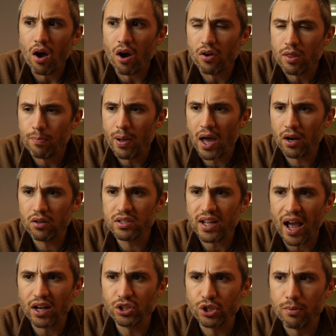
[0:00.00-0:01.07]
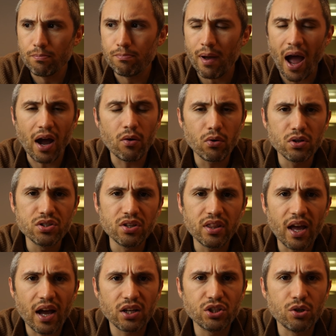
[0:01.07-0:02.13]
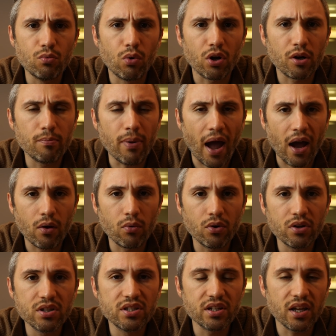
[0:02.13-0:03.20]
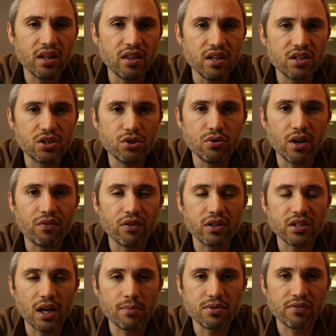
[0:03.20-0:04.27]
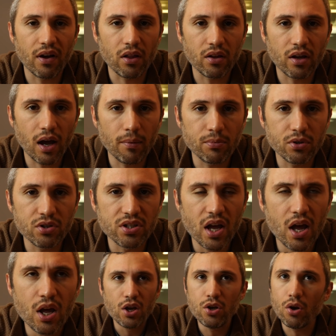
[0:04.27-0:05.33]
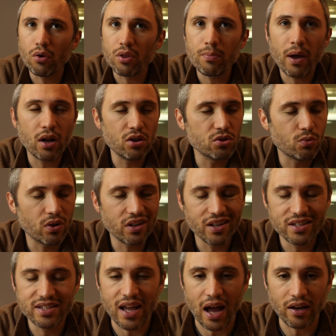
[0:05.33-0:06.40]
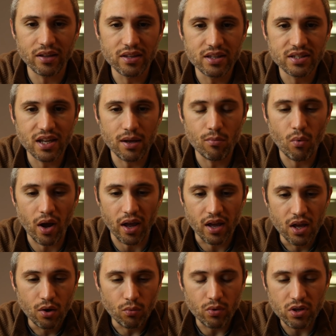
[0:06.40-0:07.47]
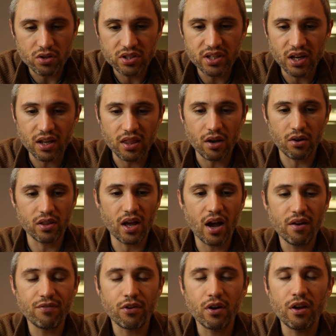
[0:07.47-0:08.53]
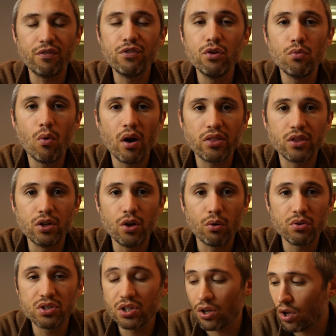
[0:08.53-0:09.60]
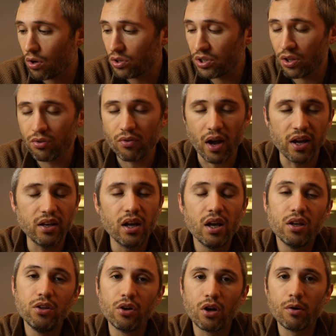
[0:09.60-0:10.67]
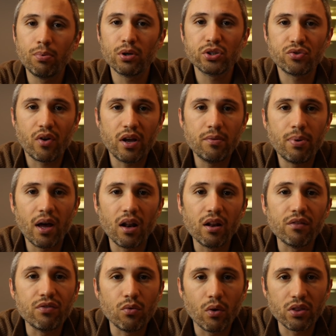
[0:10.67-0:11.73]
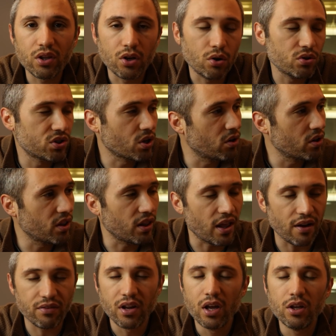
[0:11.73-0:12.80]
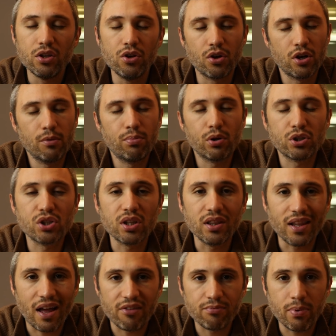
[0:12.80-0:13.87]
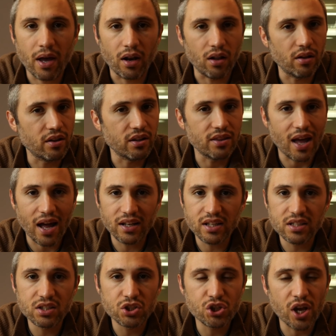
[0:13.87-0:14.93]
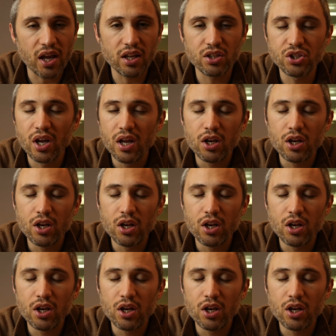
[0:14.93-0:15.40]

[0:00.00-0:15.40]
are the pedals actually backwards? Do they actually work backwards in these two different types of helicopters? No, the pedals work exactly the same way. When you're sitting there in the hover, if you want the nose to go to the right, you're going to push right pedal. If you want the nose to go to the left, you're going to push left pedal. That doesn't change